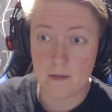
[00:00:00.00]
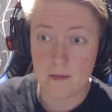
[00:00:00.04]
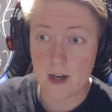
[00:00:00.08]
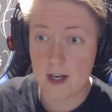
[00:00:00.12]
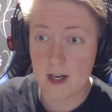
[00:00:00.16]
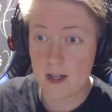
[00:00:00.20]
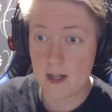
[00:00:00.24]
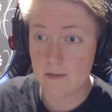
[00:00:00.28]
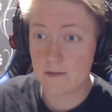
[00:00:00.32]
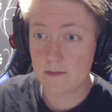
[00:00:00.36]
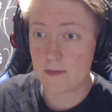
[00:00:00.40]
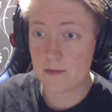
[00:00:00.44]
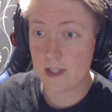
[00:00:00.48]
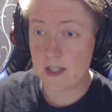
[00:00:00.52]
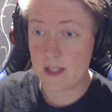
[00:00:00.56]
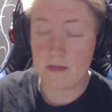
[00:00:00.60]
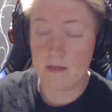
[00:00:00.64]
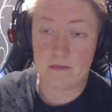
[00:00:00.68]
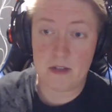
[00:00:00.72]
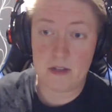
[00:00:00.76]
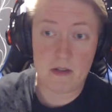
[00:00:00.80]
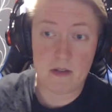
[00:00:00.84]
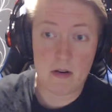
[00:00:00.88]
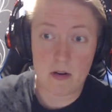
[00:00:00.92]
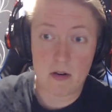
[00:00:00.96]

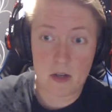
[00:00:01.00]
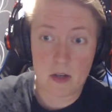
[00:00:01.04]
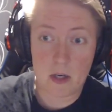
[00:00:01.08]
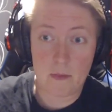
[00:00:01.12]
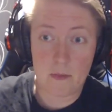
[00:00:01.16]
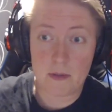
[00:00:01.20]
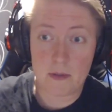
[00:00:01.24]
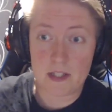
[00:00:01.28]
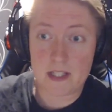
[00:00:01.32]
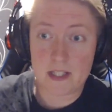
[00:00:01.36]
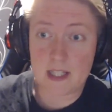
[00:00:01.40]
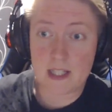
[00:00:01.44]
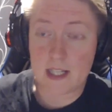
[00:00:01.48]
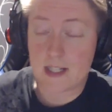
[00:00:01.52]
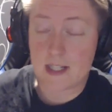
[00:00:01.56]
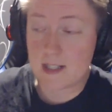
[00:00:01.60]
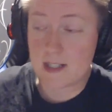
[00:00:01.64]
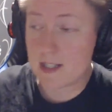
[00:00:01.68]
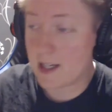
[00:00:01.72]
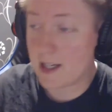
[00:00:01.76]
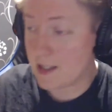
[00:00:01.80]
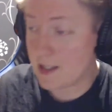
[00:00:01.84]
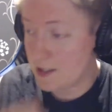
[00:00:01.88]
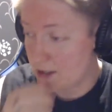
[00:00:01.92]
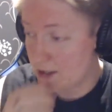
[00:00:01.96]
There are a couple of seats.
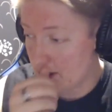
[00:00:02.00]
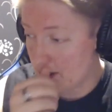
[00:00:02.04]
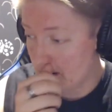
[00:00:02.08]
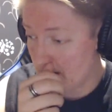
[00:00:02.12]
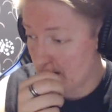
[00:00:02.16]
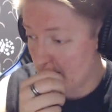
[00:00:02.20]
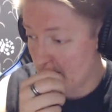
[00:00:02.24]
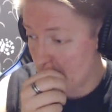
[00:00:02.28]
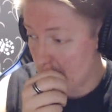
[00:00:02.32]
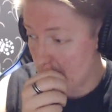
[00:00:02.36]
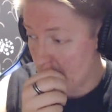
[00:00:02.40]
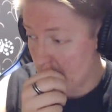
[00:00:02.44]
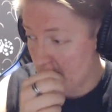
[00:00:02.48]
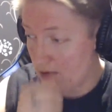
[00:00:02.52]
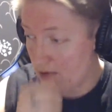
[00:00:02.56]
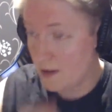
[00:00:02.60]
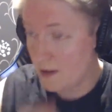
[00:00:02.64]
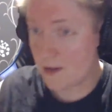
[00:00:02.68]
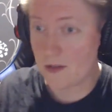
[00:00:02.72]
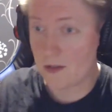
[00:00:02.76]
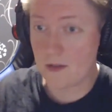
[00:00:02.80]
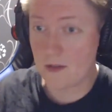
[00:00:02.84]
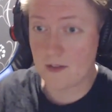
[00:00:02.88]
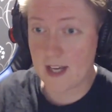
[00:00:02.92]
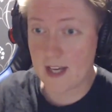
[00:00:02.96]
Yeah. So you
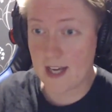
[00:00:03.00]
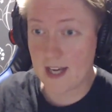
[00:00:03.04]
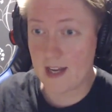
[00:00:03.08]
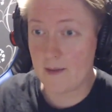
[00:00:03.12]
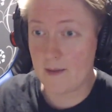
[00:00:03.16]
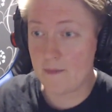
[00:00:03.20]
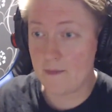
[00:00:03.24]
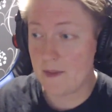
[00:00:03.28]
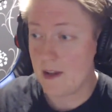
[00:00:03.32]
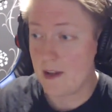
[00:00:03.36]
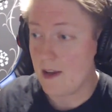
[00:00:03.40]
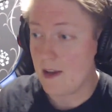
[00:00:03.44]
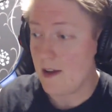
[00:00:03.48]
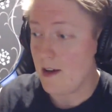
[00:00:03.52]
sort of get in.